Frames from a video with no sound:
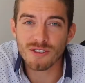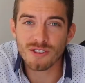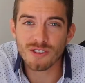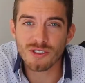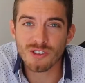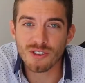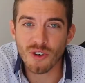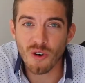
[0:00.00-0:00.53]

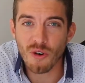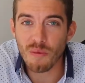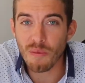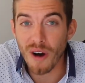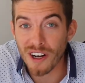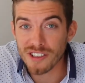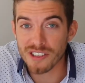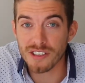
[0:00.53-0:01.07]
so
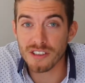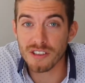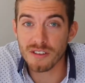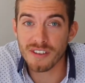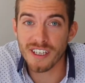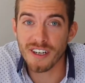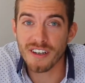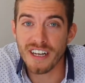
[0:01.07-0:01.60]
much to
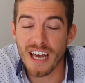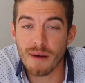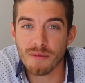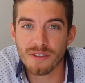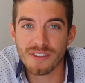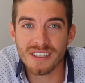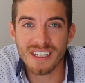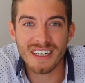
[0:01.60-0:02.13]
do here in
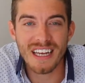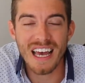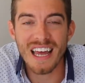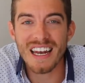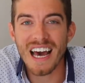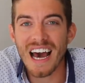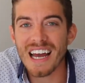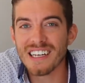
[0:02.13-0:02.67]
Hamilton,
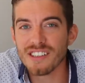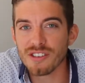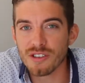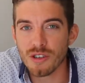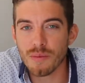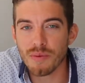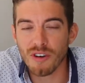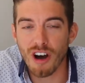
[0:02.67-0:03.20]
and I
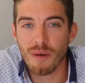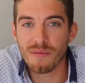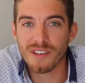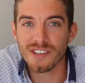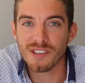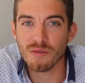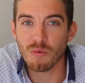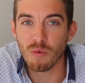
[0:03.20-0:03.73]
do
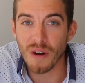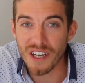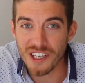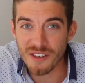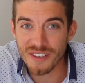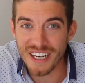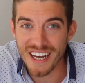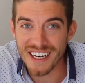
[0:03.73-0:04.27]
promise when
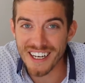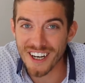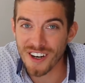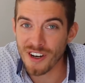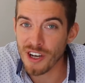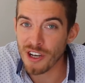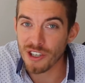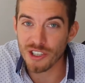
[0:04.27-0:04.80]
you get
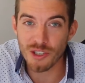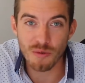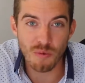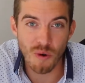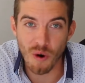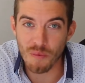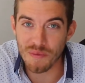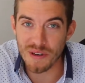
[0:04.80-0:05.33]
here, you
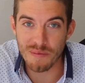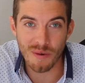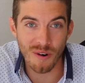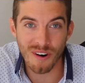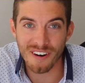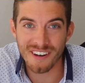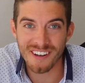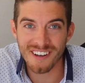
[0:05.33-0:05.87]
won't be
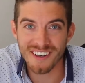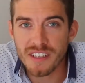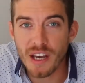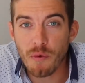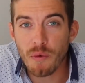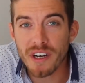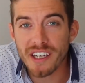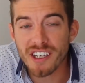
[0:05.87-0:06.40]
bored.
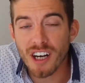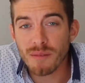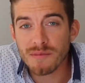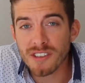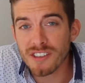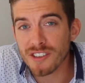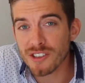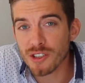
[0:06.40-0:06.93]
And when it
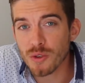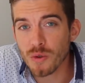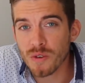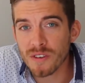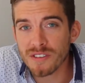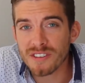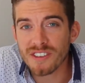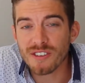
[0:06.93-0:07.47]
comes to the
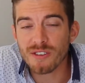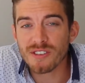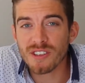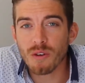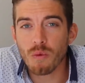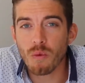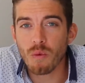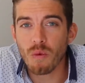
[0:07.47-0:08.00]
schools, there's
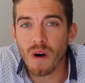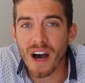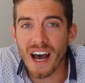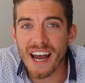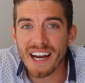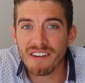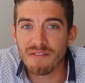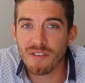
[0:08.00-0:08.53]
a
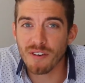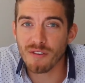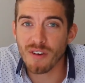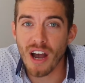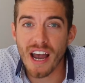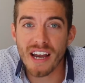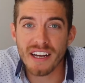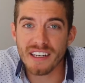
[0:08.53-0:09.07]
wide
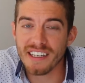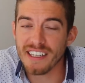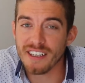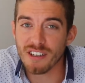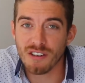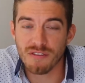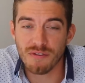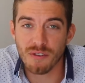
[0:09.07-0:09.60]
variety
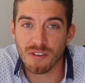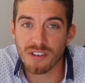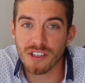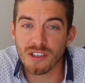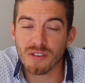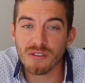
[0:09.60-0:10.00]
here for you.